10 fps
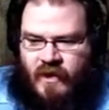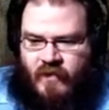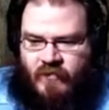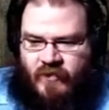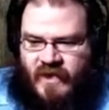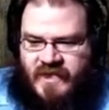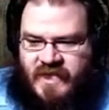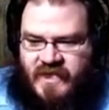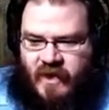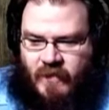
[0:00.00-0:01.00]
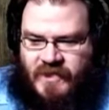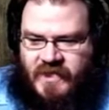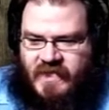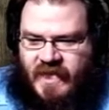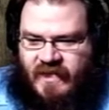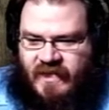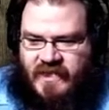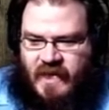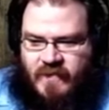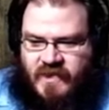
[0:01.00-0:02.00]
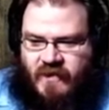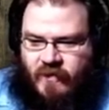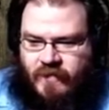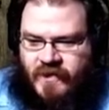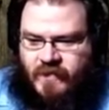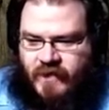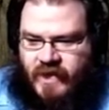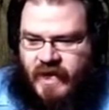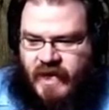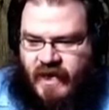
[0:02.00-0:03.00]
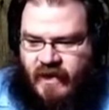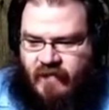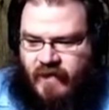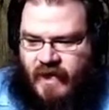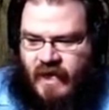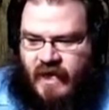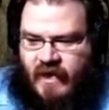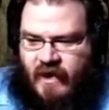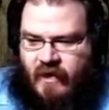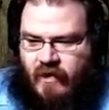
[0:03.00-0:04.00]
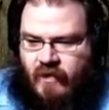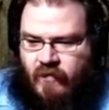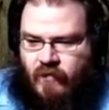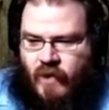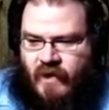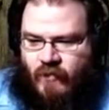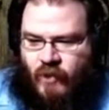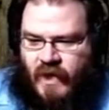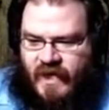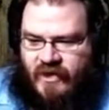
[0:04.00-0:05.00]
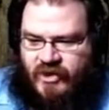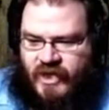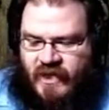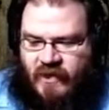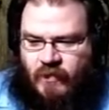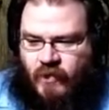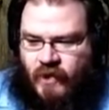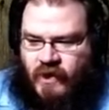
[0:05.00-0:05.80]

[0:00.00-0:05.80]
Freddy's taste almost exactly the same as Culver's, but they have a red and white checkerboard